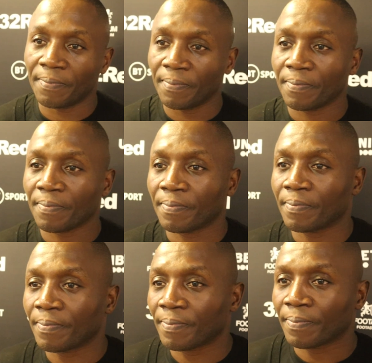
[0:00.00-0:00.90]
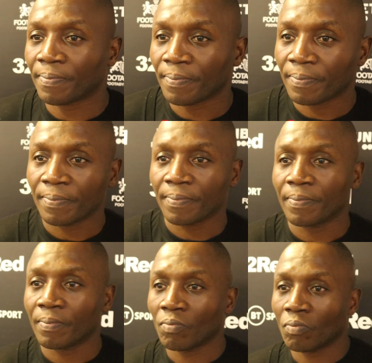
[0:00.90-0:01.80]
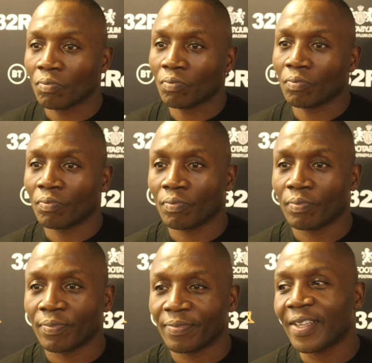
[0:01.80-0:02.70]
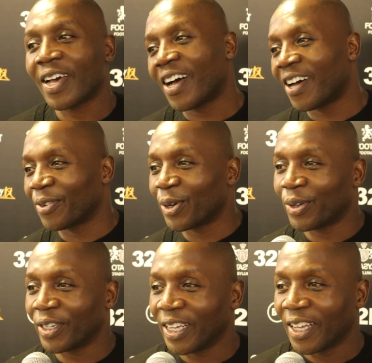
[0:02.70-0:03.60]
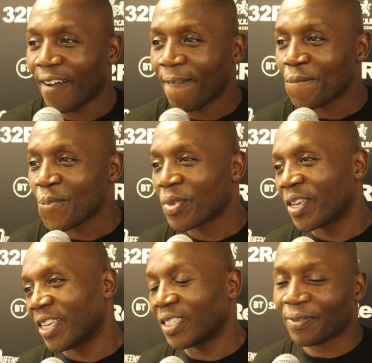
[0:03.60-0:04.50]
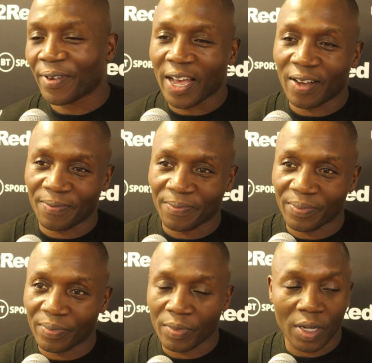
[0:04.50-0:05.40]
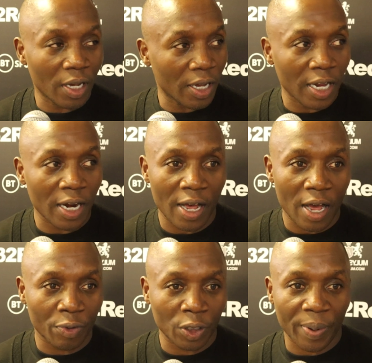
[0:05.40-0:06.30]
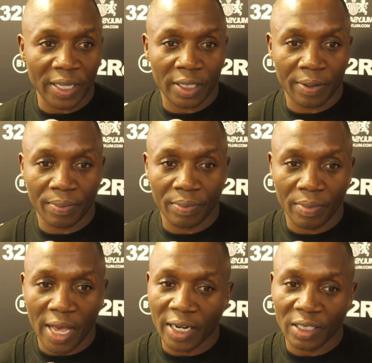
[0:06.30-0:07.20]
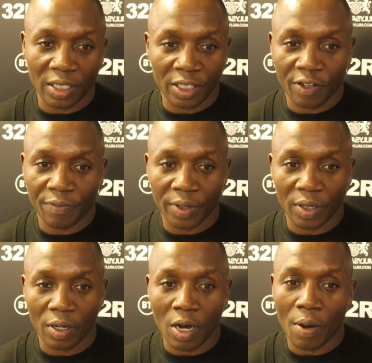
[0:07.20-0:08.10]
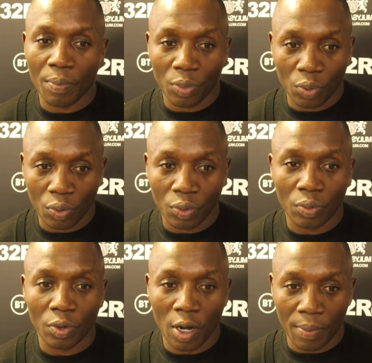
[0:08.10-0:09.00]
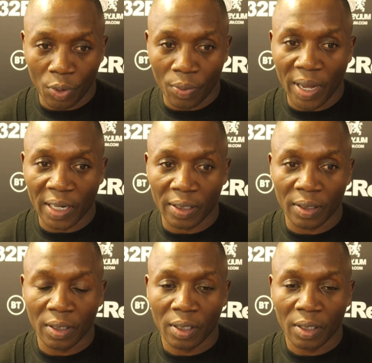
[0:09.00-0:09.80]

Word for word: Beterbiev won't be taking liberties in your own town, that's for sure. Ah, well, he's a fighter. Uh, and I, I respect him and his achievement. Humble, humble man.